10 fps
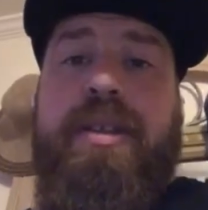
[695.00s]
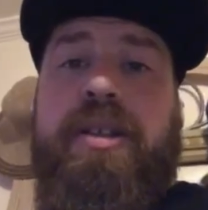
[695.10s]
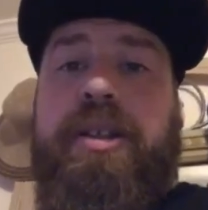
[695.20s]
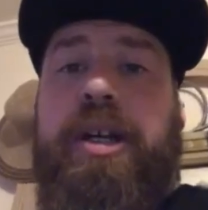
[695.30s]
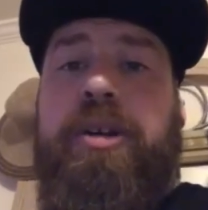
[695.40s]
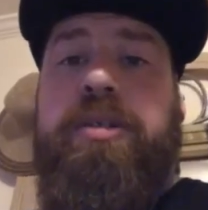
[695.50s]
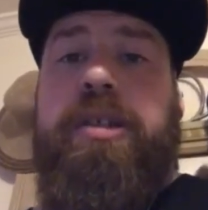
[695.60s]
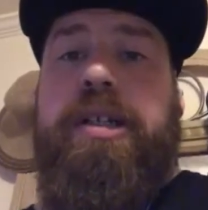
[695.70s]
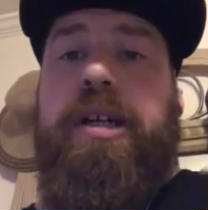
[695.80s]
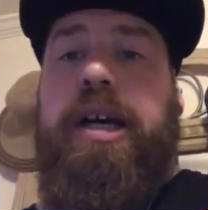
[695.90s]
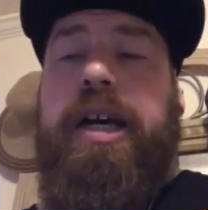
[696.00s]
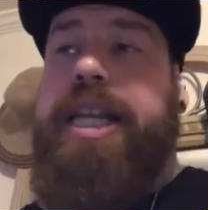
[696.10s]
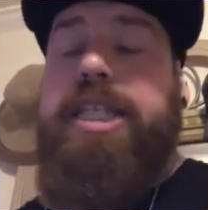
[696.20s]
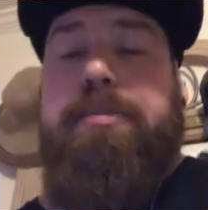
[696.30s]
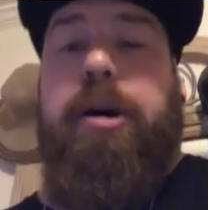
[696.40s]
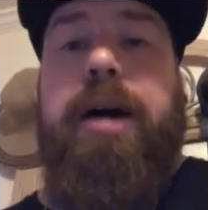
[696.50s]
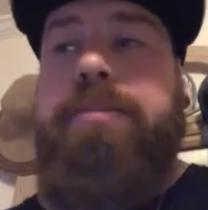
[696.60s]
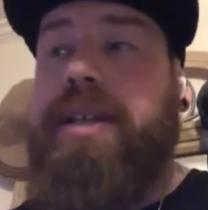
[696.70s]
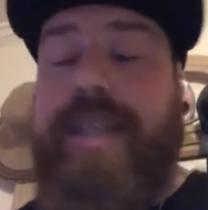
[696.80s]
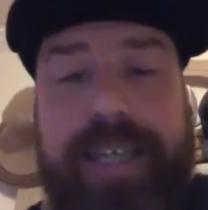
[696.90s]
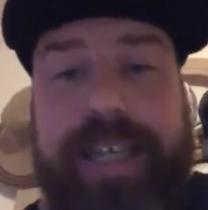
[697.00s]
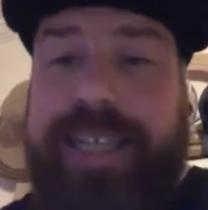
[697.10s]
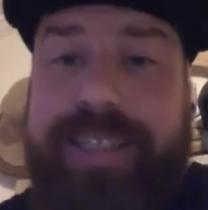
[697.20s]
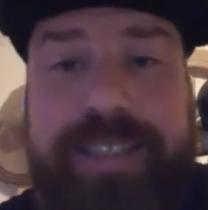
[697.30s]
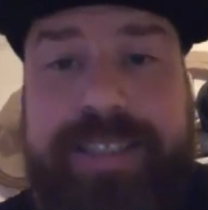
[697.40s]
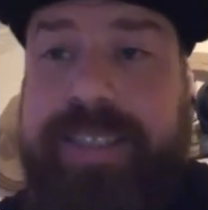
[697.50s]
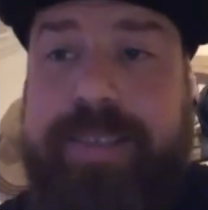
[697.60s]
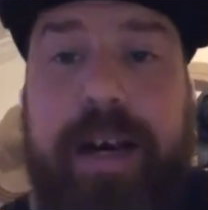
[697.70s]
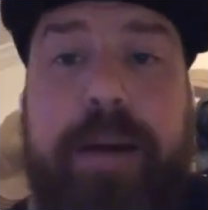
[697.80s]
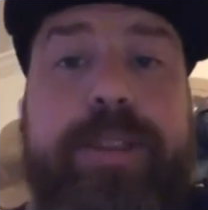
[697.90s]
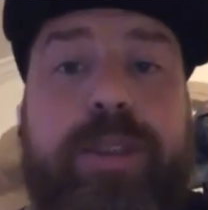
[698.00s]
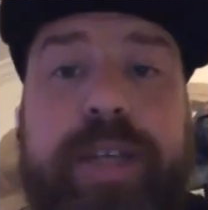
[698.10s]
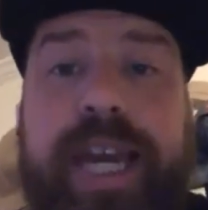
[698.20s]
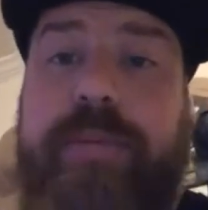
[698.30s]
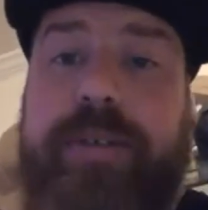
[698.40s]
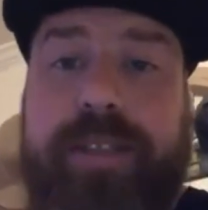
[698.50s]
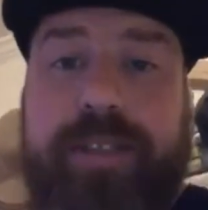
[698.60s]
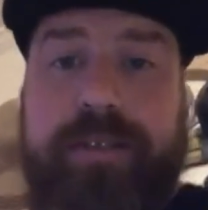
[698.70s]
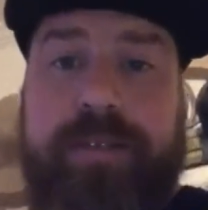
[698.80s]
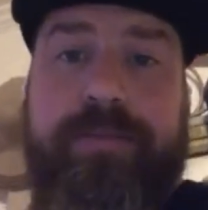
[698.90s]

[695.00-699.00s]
you know. Uh, and his mom, get this, his mom was okay with it,